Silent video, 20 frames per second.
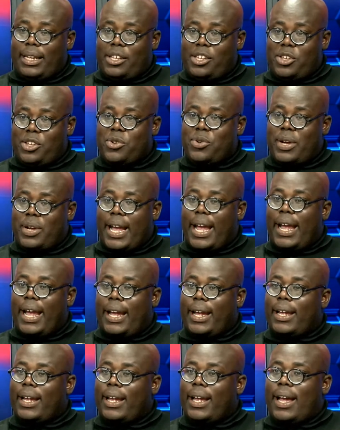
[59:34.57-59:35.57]
the
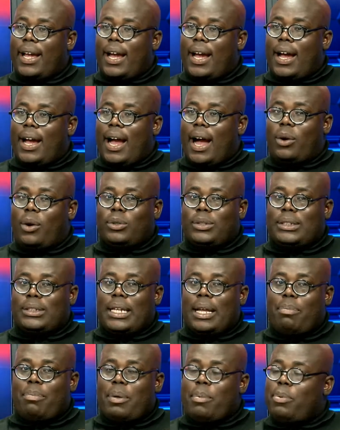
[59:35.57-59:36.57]
UK, I would
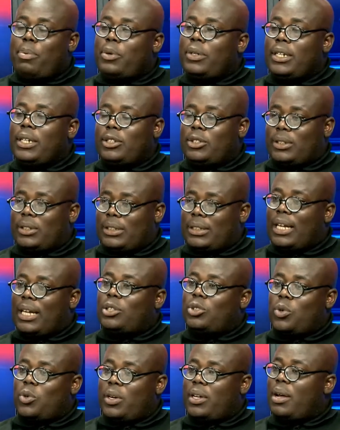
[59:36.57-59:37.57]
say people need to
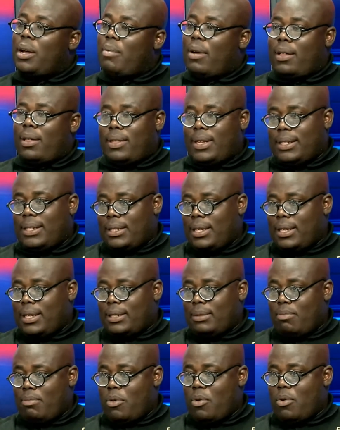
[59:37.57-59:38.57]
start talking about these
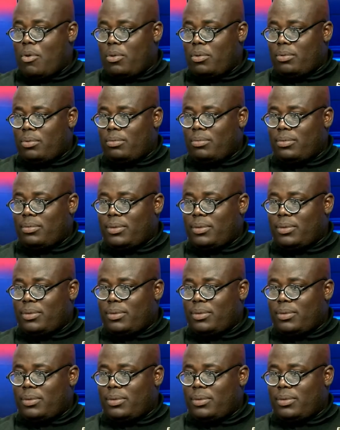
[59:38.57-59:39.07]
things more.